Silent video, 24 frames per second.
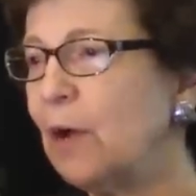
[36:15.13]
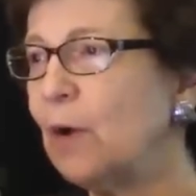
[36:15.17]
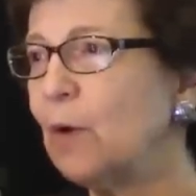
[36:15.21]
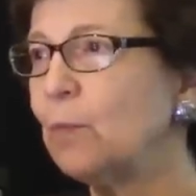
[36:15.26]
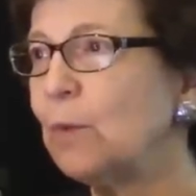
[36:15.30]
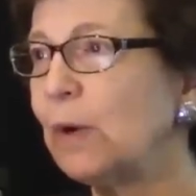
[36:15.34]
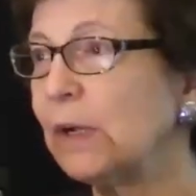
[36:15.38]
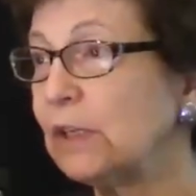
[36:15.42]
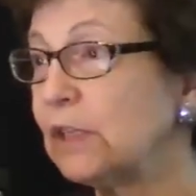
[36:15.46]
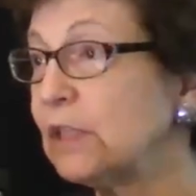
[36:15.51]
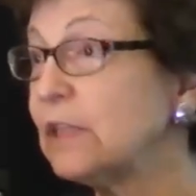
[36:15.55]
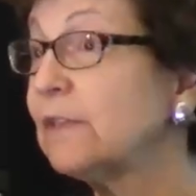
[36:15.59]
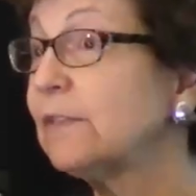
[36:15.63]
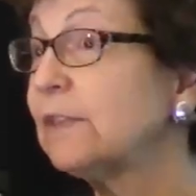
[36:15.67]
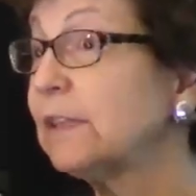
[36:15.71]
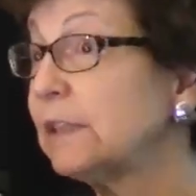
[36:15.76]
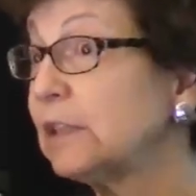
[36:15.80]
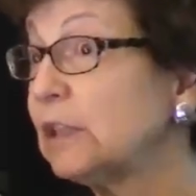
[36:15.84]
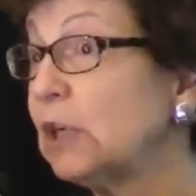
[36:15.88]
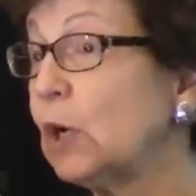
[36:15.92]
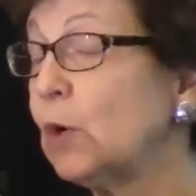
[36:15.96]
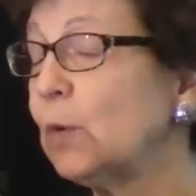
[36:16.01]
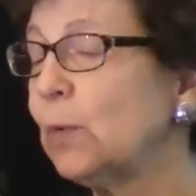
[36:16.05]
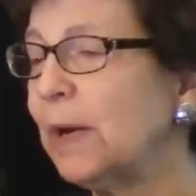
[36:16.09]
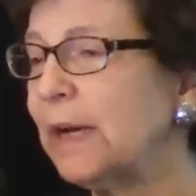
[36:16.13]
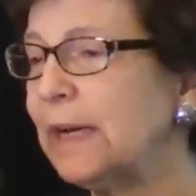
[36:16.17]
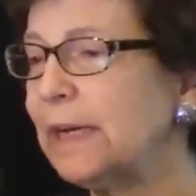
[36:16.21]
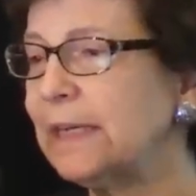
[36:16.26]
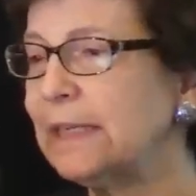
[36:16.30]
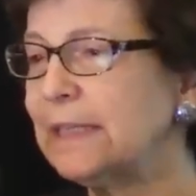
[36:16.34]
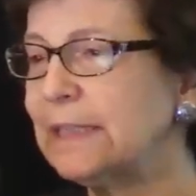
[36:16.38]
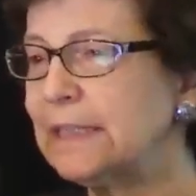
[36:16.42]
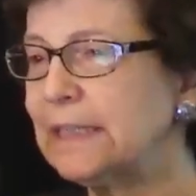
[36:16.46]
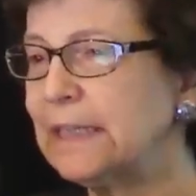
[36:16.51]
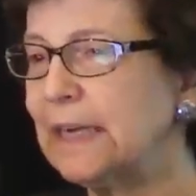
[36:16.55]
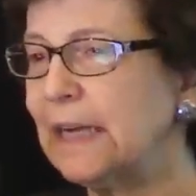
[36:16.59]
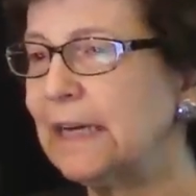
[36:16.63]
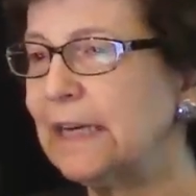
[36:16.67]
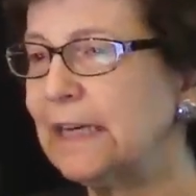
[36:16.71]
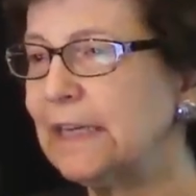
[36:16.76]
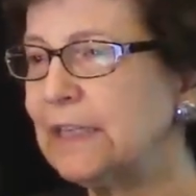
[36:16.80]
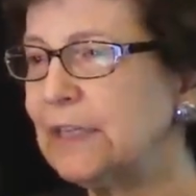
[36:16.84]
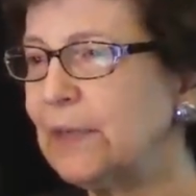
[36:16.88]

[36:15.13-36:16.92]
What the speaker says: relatively low rate in studies.